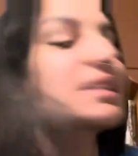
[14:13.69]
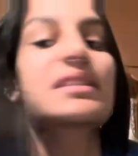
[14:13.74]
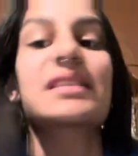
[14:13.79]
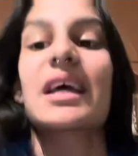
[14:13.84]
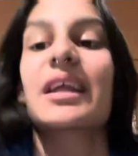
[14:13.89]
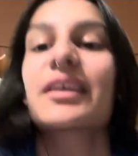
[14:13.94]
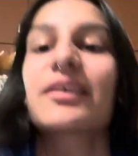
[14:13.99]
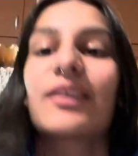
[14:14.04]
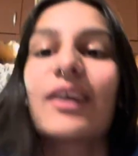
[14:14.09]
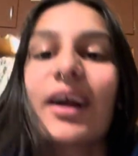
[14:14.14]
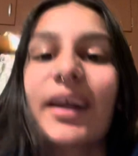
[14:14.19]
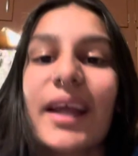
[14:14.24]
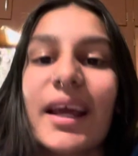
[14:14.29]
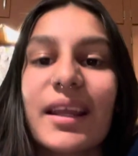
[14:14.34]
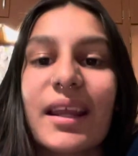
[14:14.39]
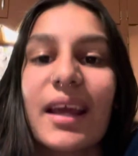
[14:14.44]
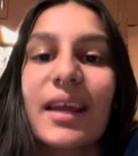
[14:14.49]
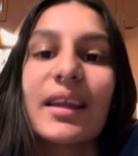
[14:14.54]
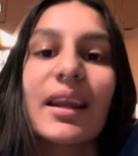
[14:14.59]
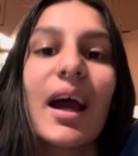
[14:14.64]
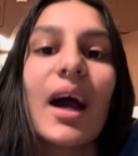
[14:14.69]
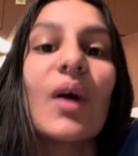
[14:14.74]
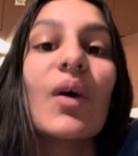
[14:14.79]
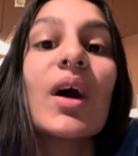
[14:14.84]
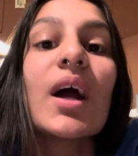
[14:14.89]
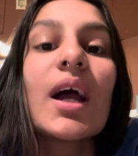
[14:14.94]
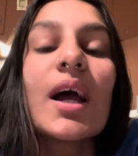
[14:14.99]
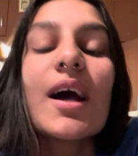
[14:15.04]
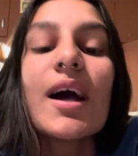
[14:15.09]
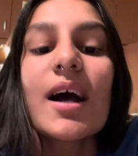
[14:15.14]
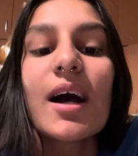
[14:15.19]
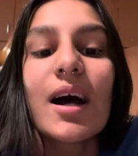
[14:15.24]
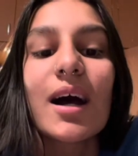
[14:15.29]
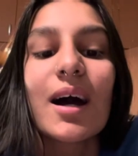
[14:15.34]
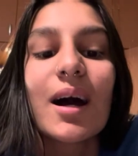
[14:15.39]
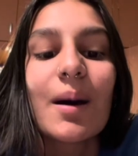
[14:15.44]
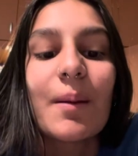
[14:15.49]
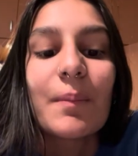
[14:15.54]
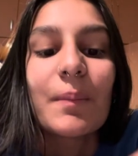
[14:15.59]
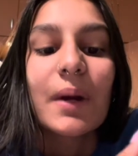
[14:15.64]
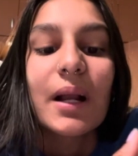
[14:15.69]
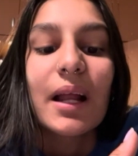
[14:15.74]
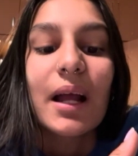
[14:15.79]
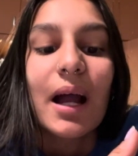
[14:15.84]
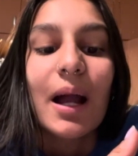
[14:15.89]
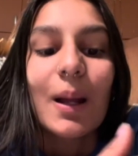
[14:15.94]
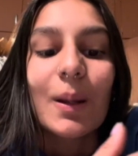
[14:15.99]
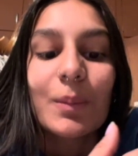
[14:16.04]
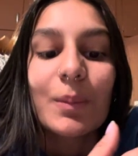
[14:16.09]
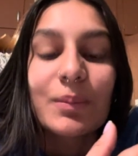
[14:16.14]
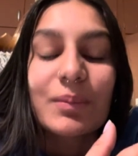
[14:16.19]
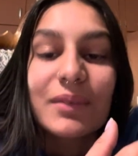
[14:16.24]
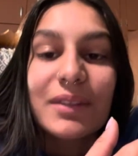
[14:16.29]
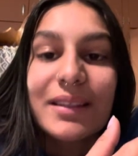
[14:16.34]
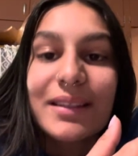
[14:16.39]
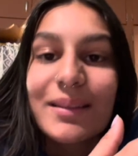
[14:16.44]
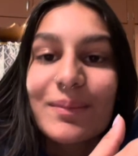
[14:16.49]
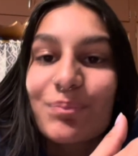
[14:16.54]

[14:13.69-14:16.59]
ten o'clock at night now, um, but I'm